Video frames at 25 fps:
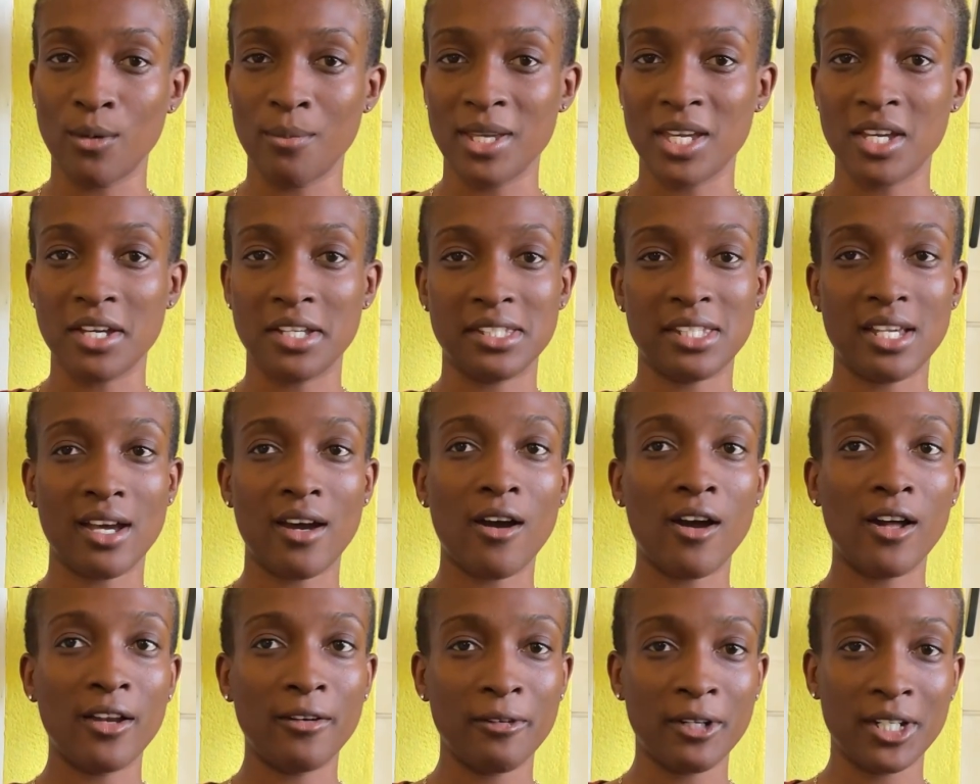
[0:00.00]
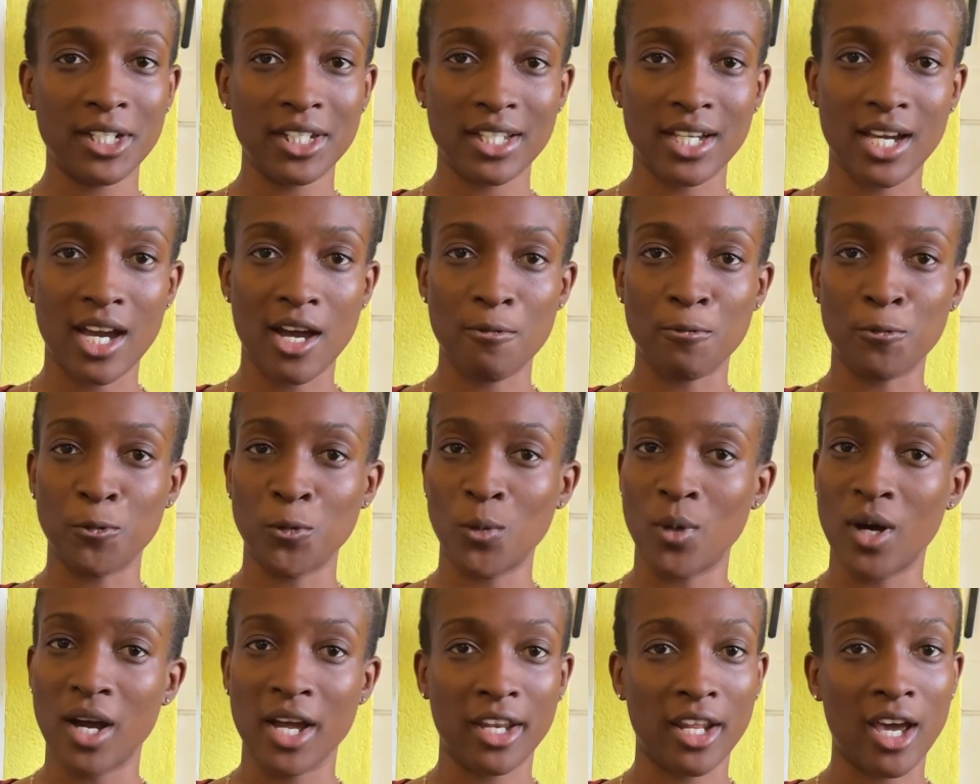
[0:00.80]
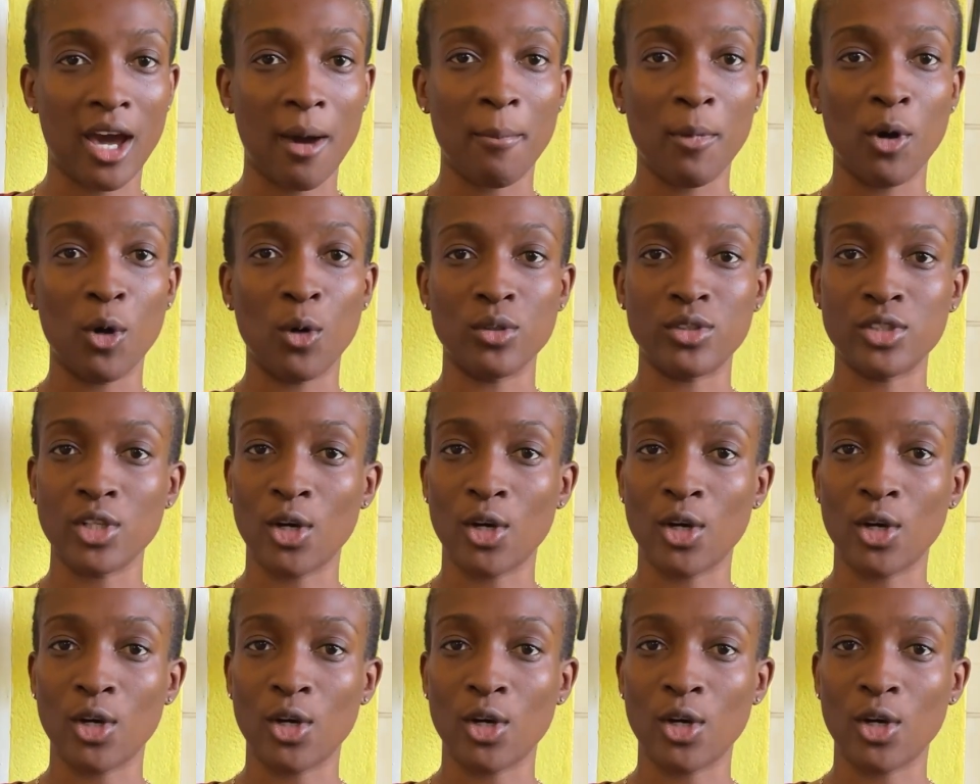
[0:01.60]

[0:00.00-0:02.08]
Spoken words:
because I already have one about